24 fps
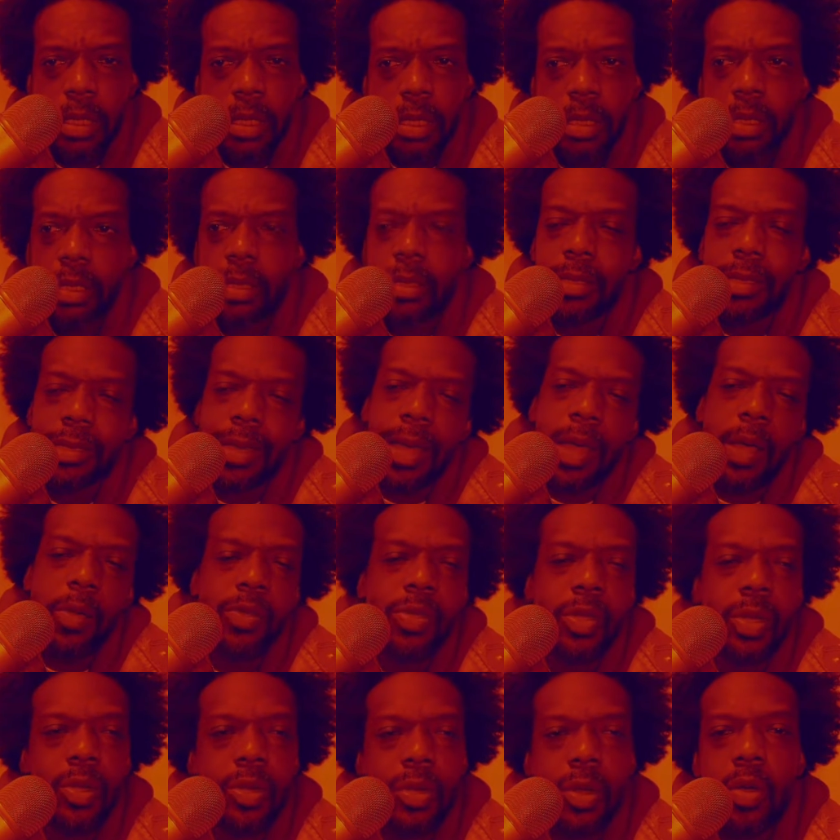The
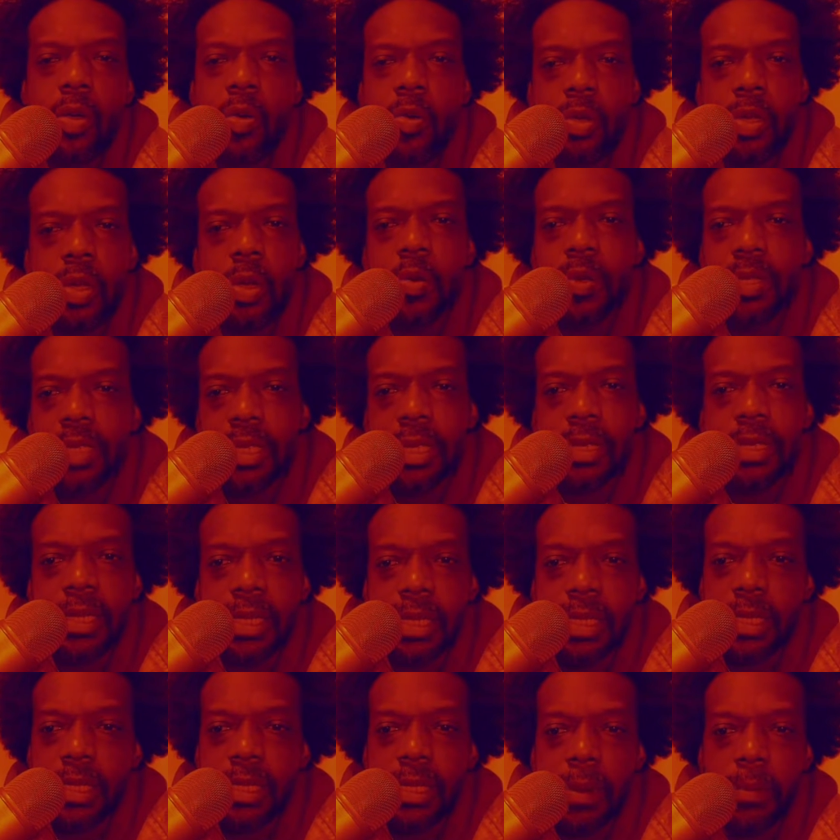styles alone, yo, was a,
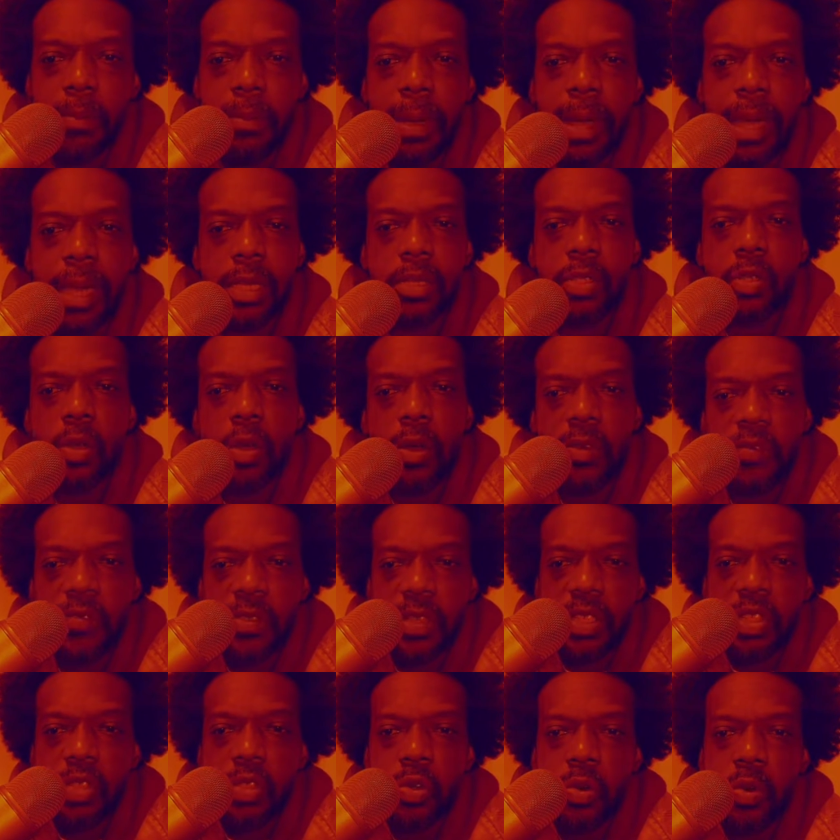this is a box
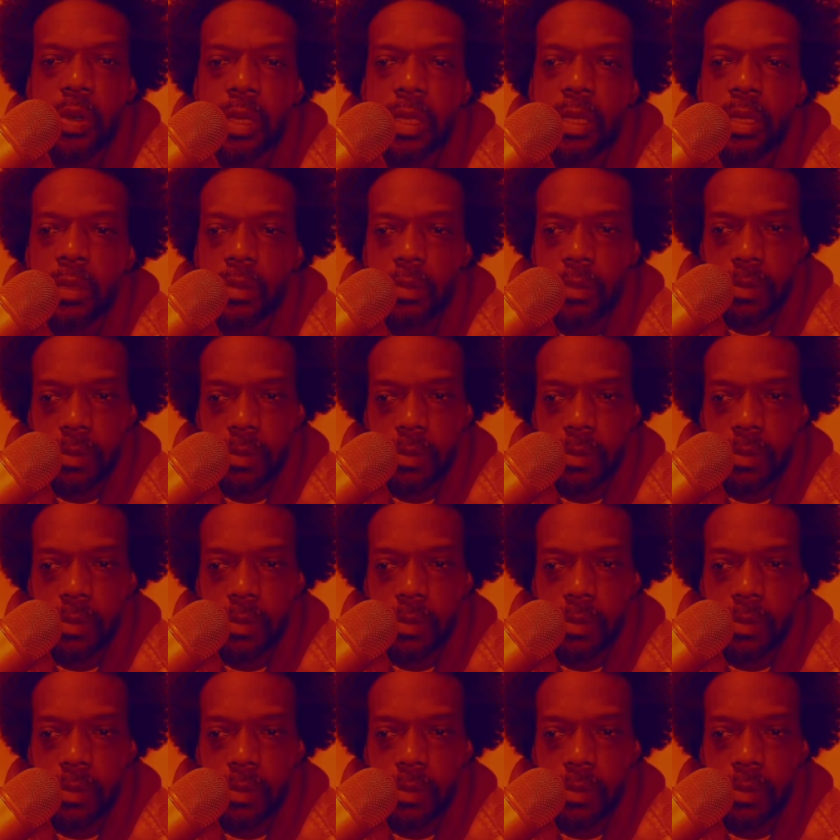office joint.